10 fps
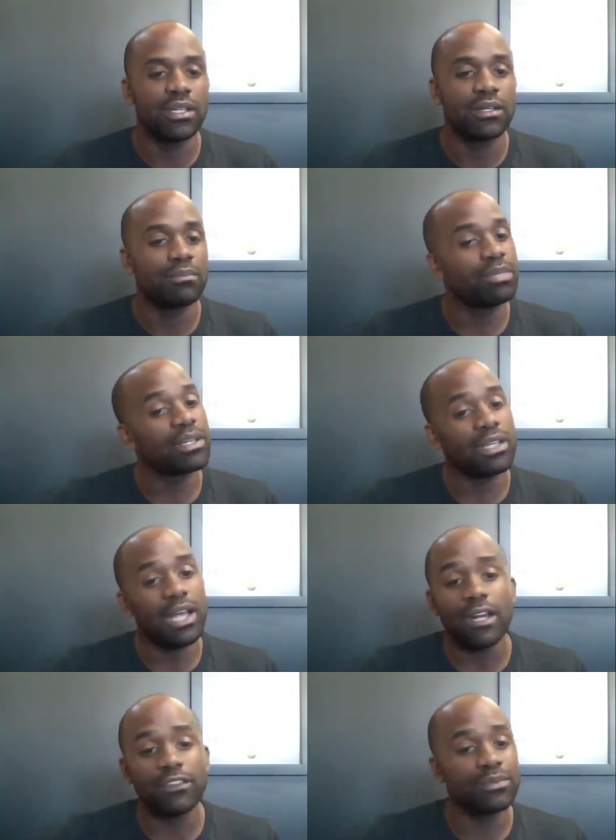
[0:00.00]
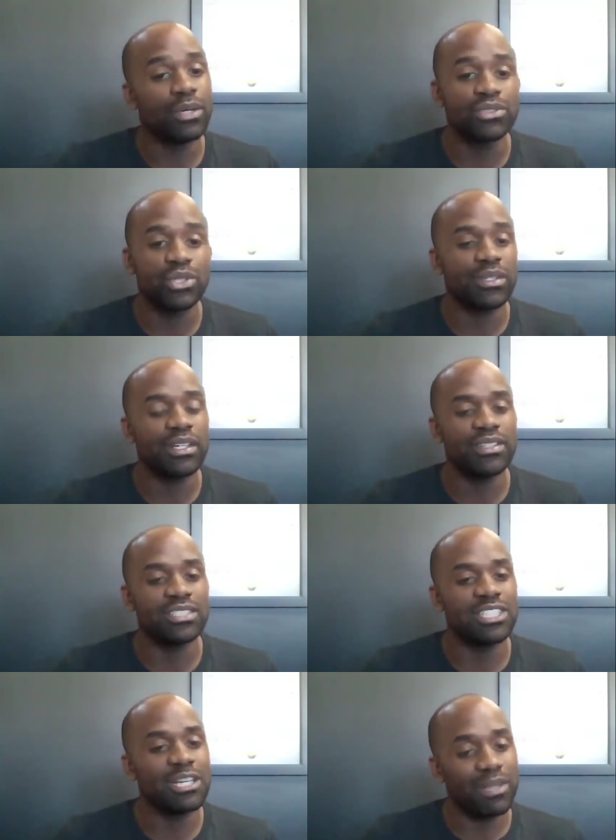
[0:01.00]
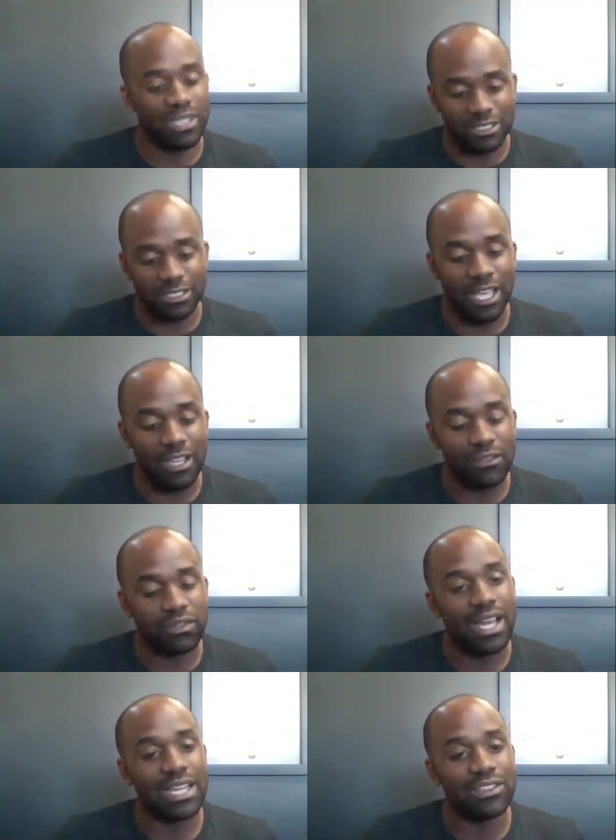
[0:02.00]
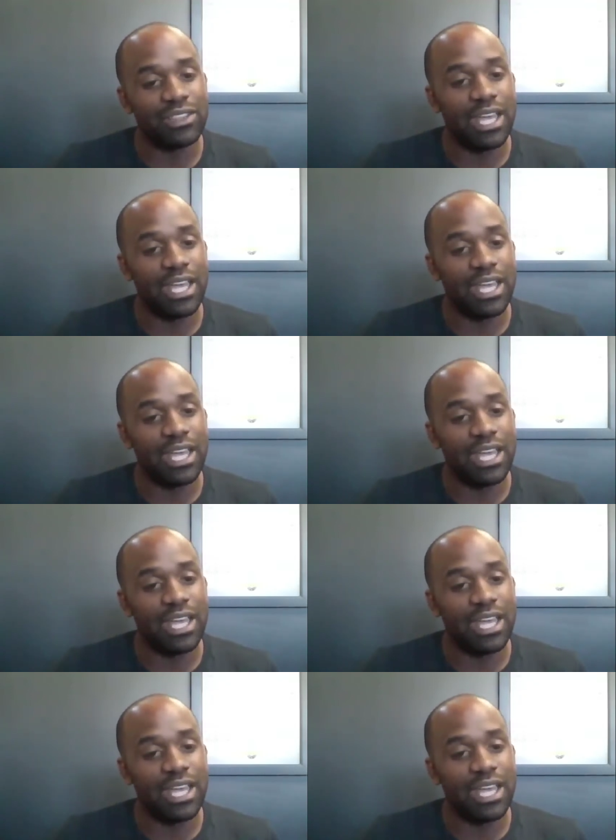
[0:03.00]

but a lot of them don't join another gym because they've liked